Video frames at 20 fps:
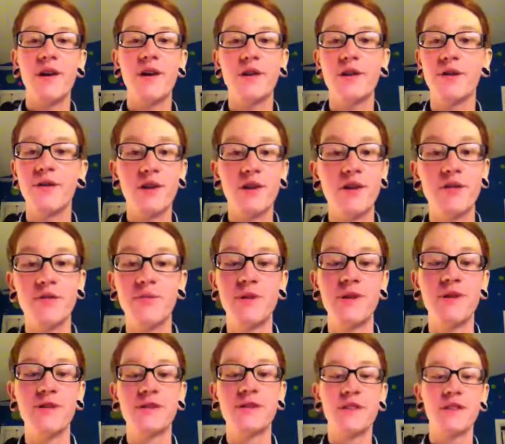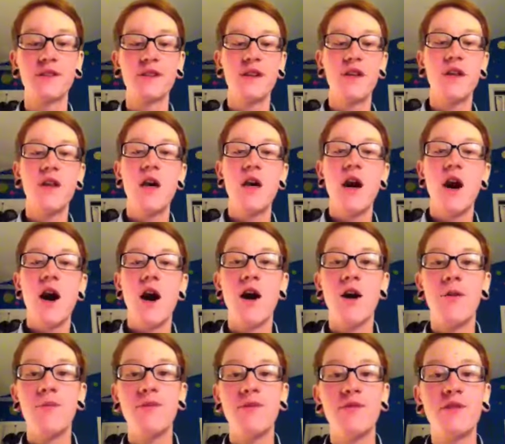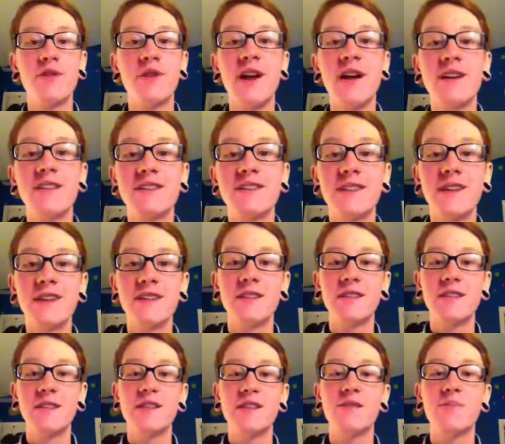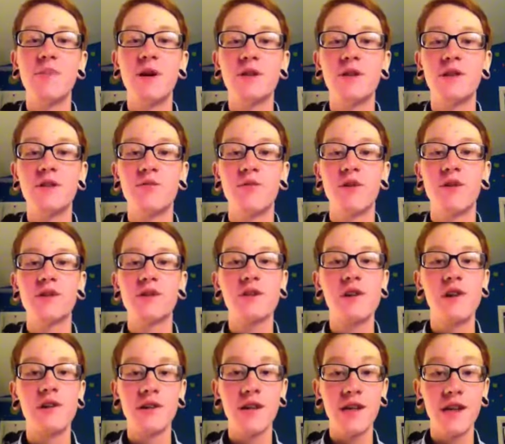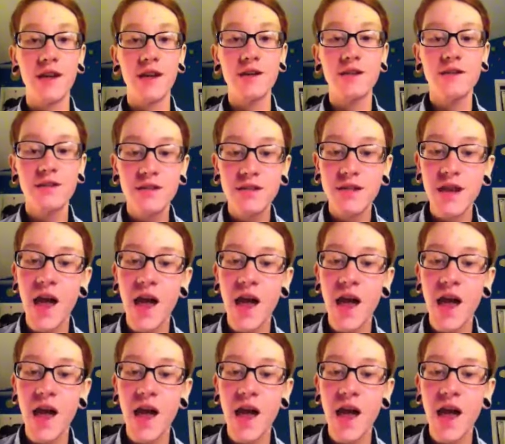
your heel piercing. In the United States it's measured in what is called a gauge,